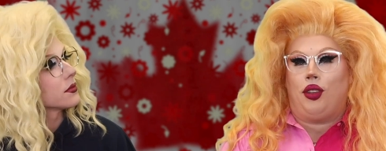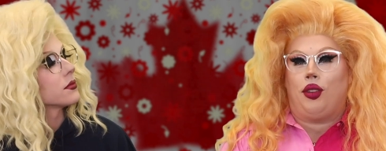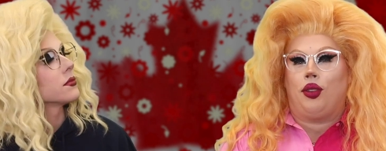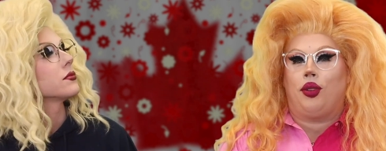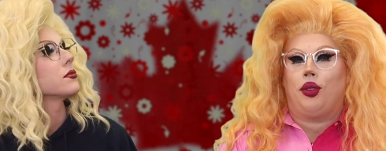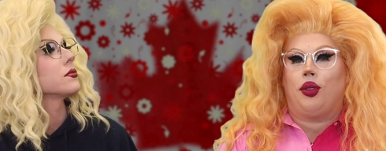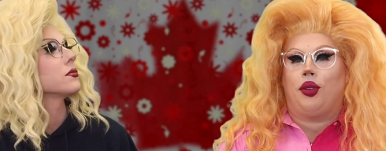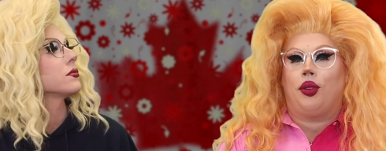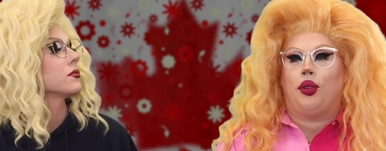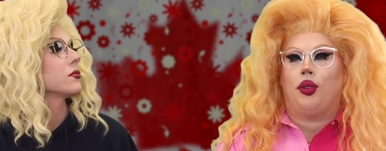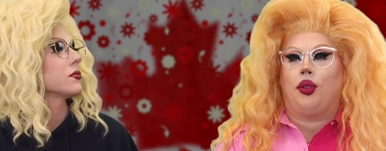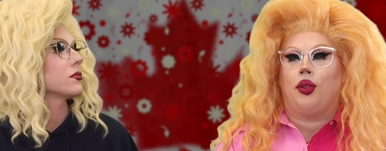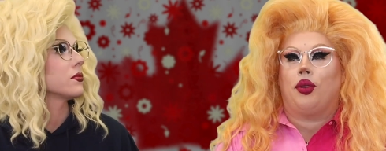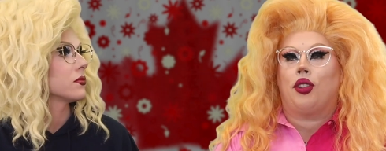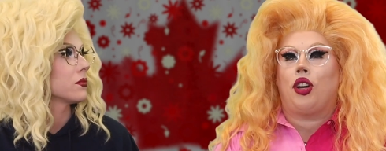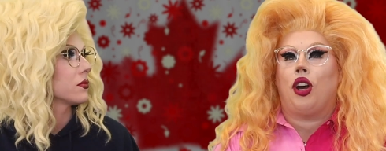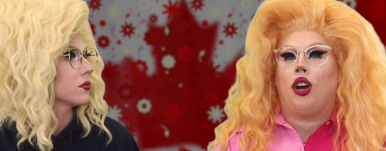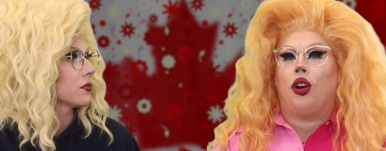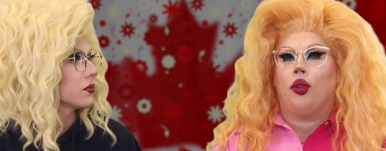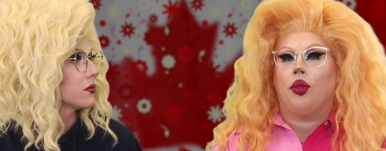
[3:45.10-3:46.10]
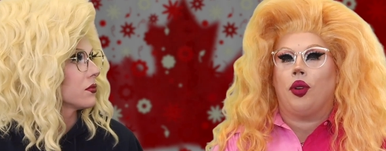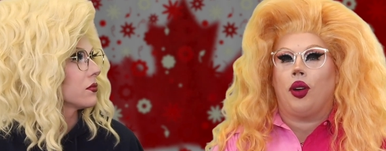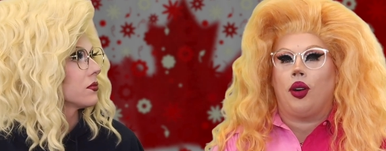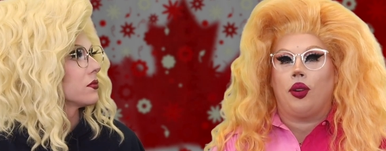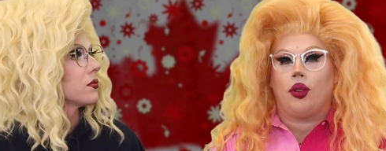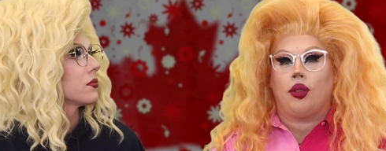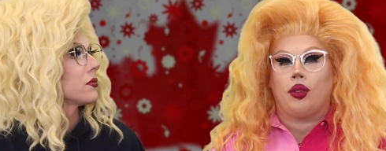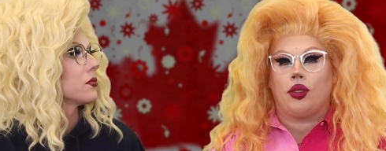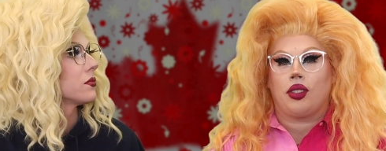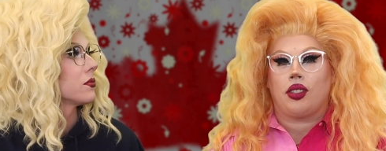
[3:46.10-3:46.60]
Speaker 1: who mm.
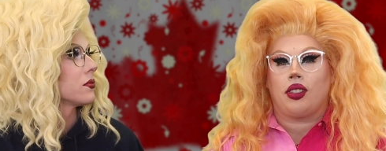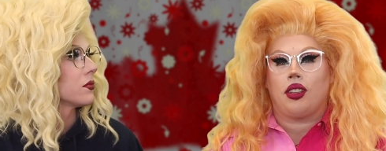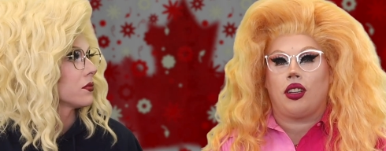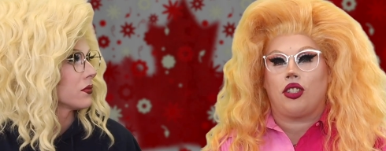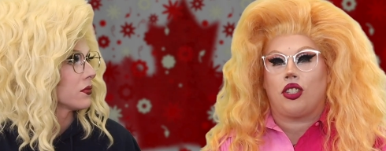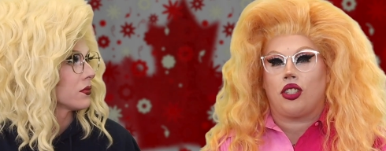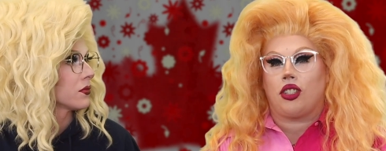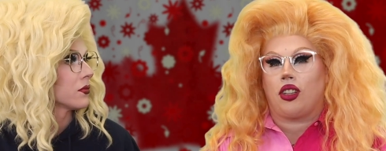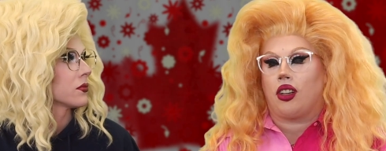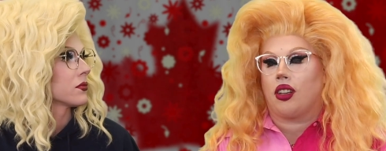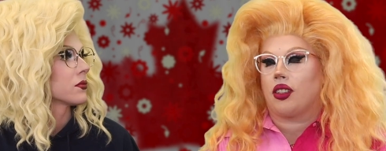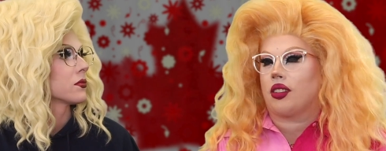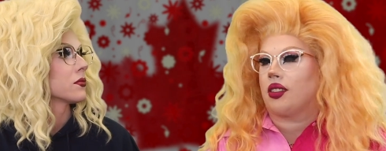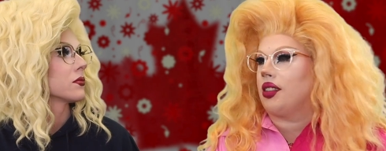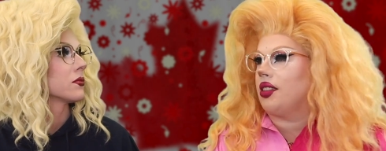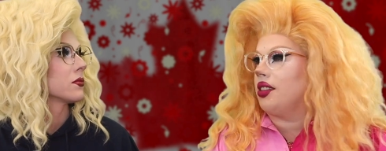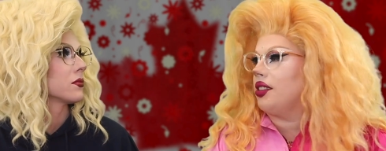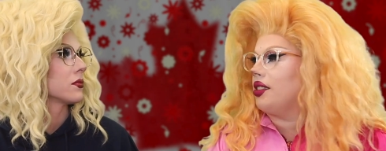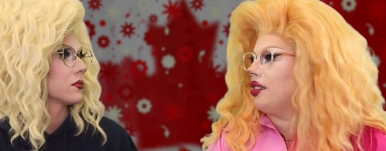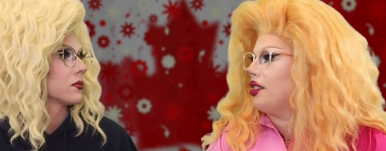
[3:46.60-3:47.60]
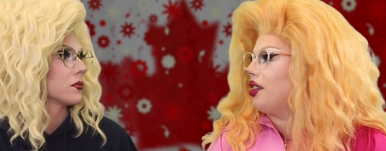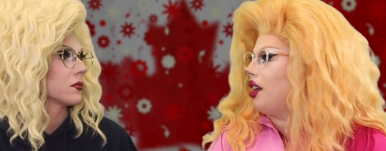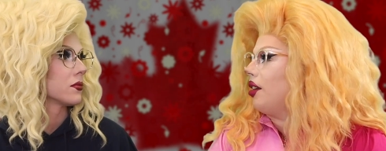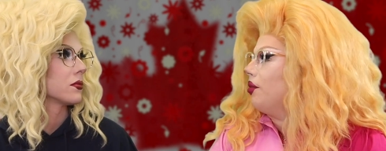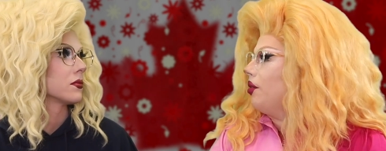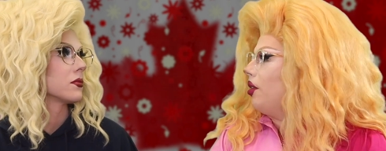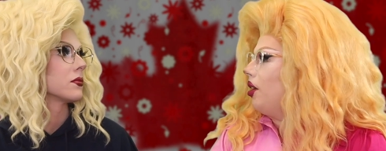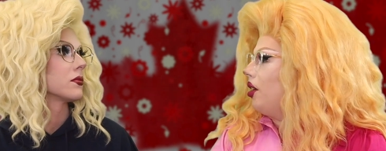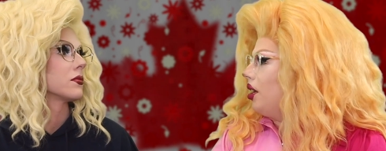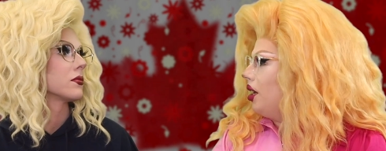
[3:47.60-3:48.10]
co-wrote such songs as
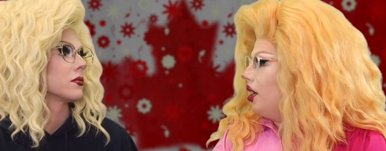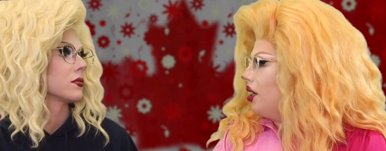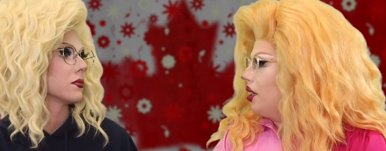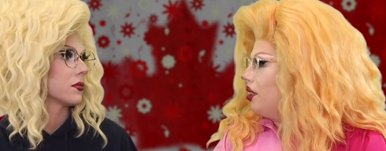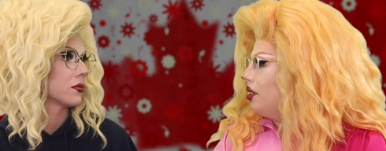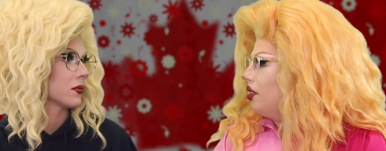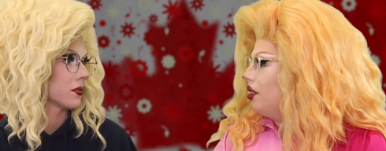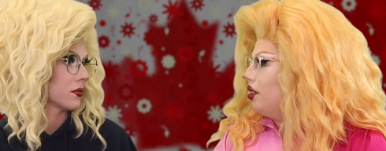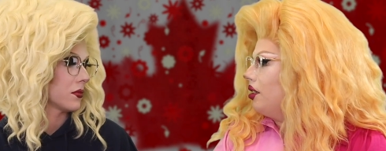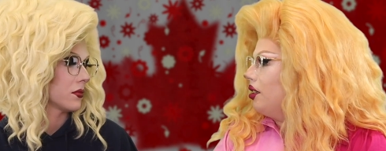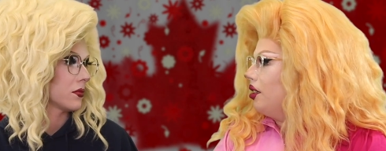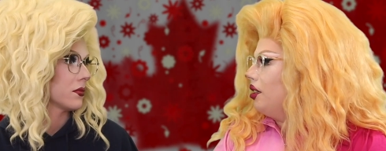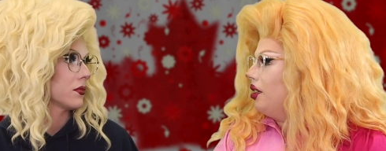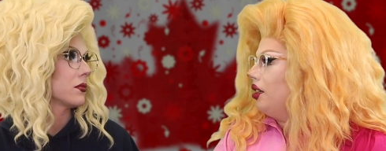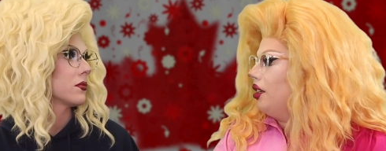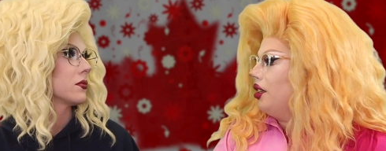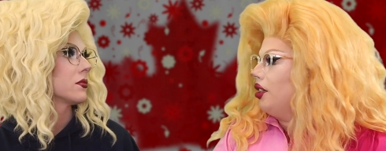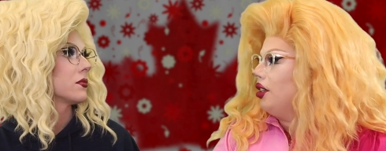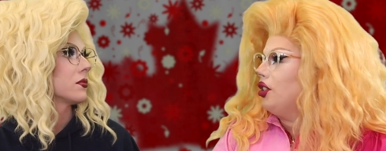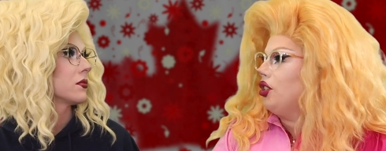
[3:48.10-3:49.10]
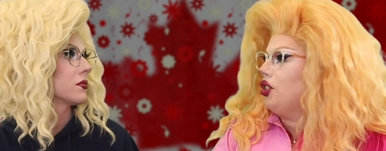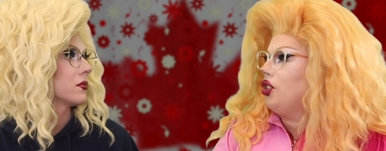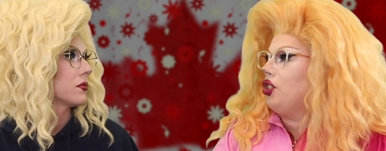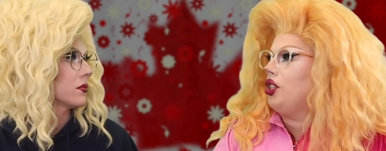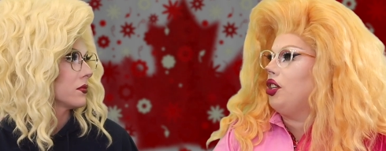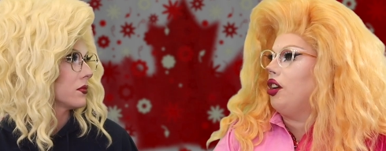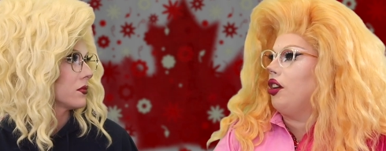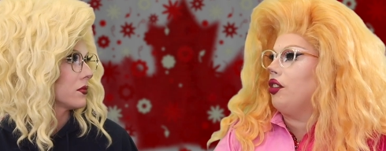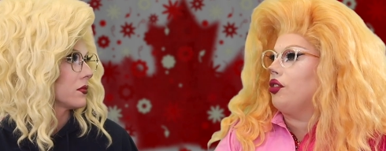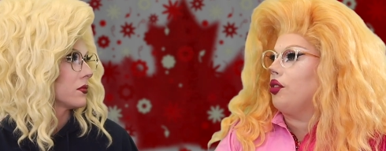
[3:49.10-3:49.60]
Ironic, Mm-hmm. She
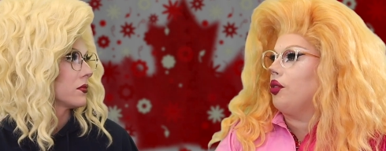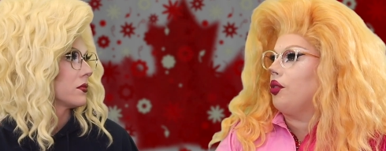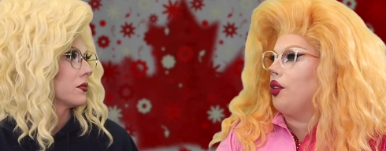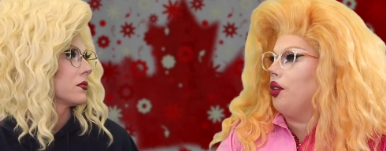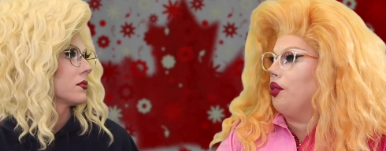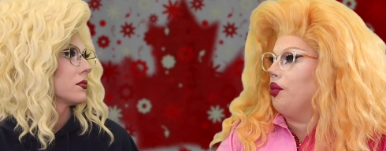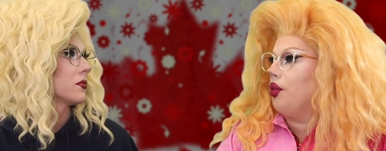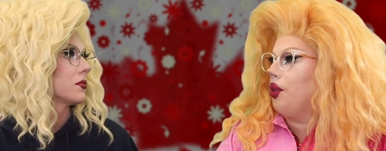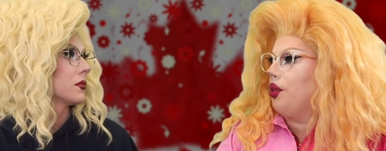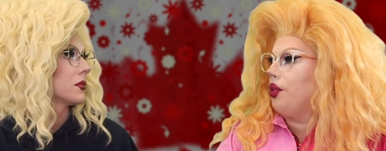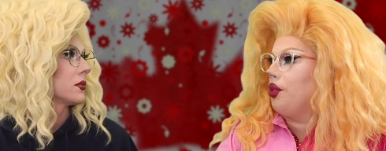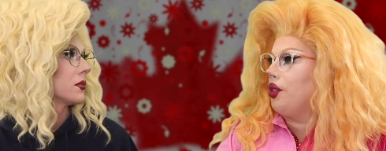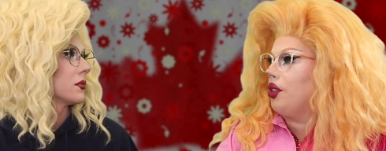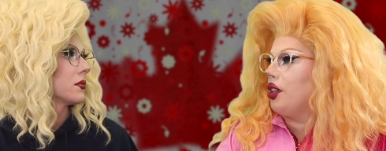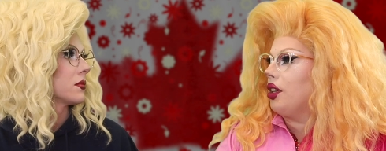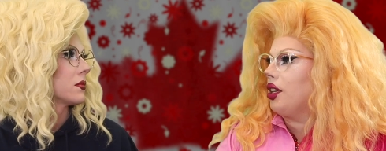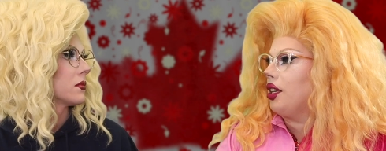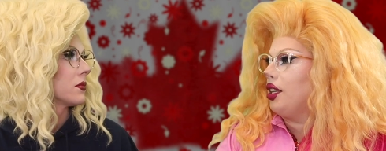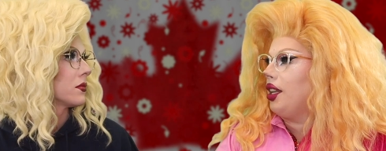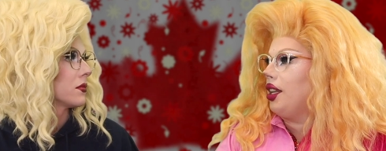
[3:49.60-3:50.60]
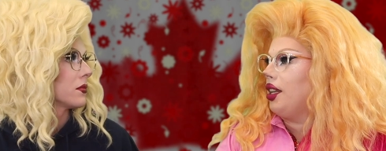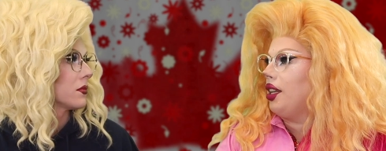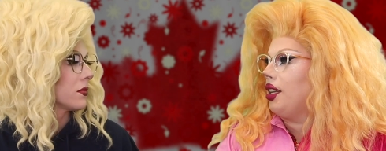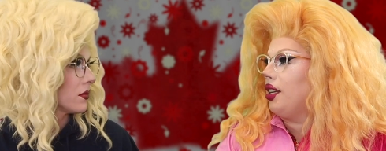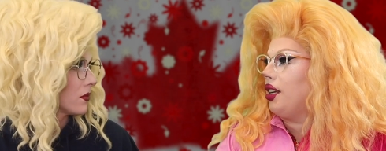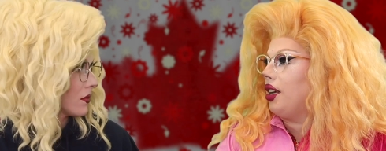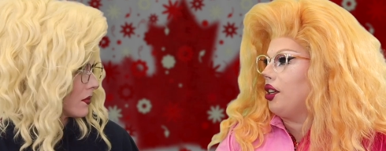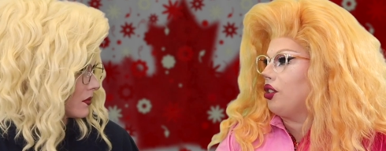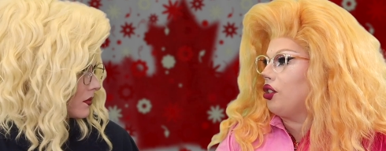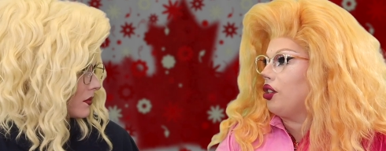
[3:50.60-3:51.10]
also co-wrote the Canadian
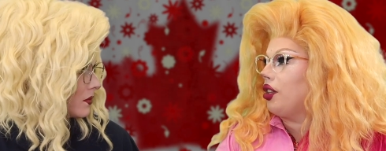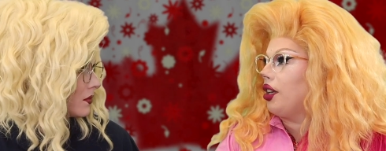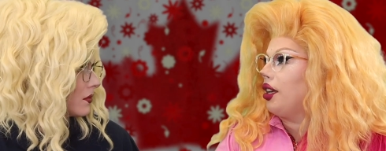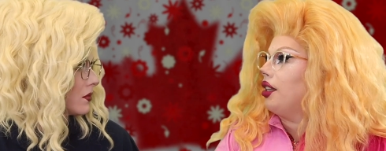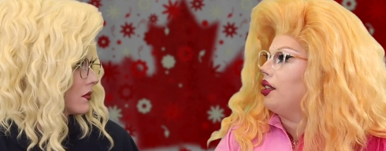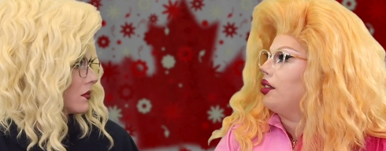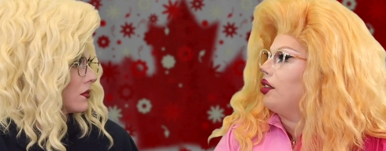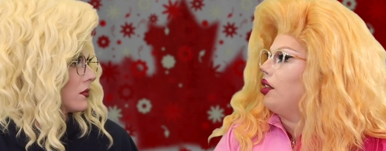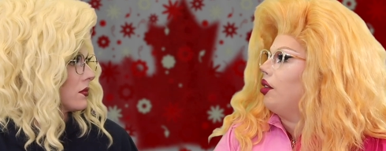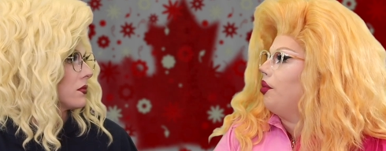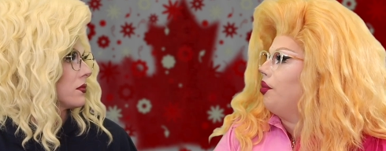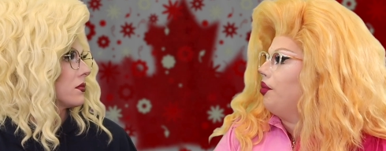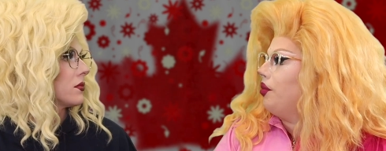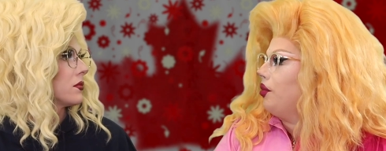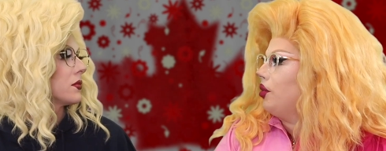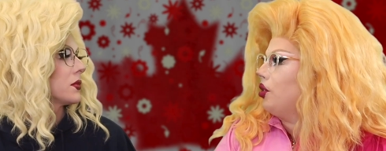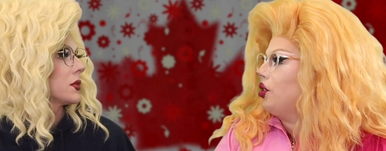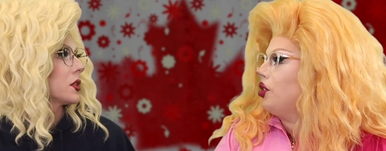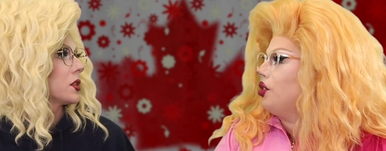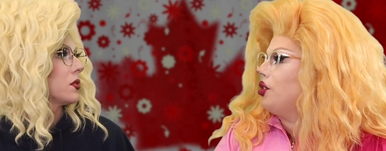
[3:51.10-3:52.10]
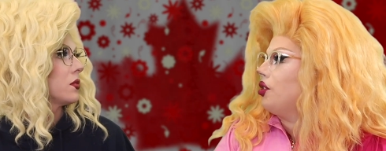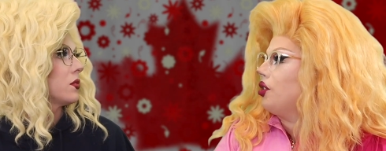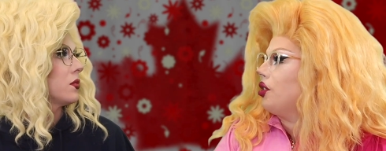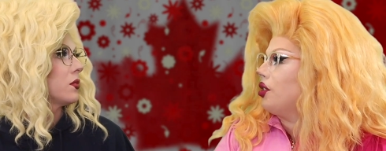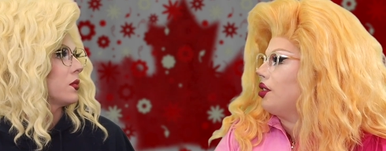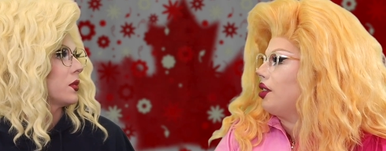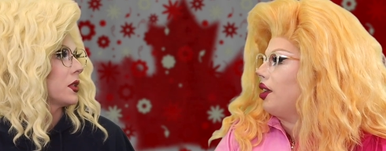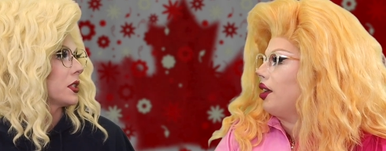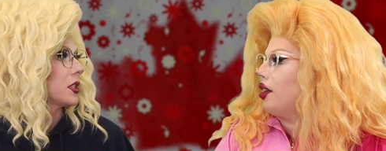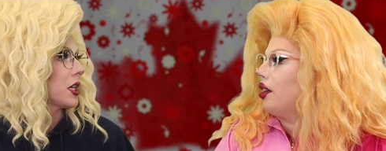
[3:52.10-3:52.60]
national anthem, which is just
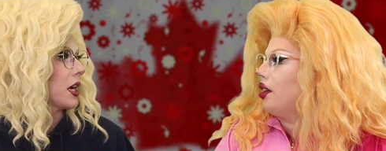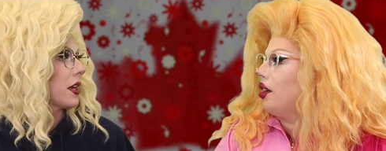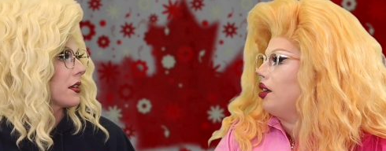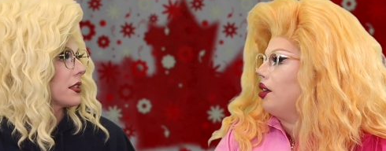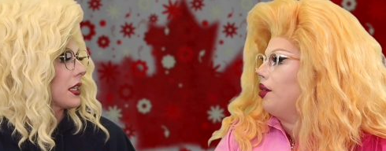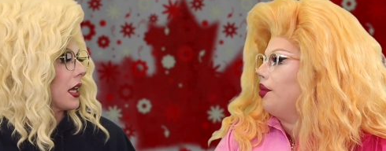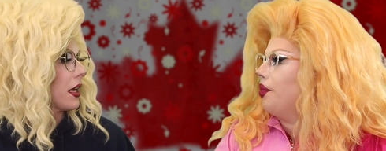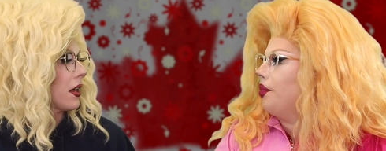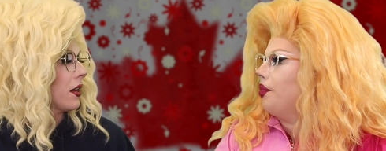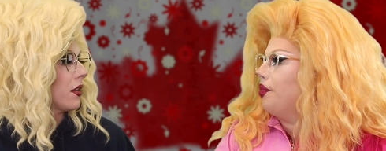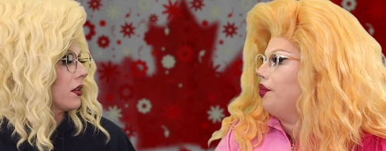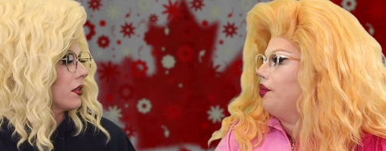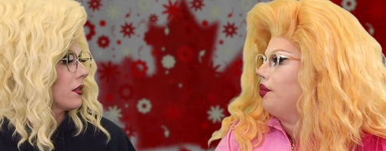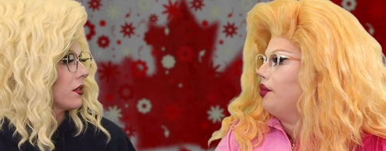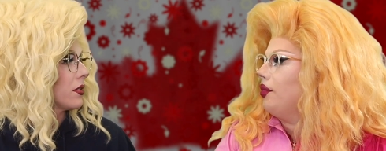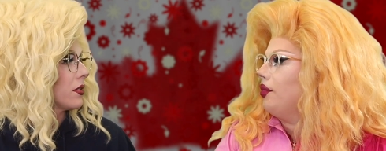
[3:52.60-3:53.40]
like how does that go?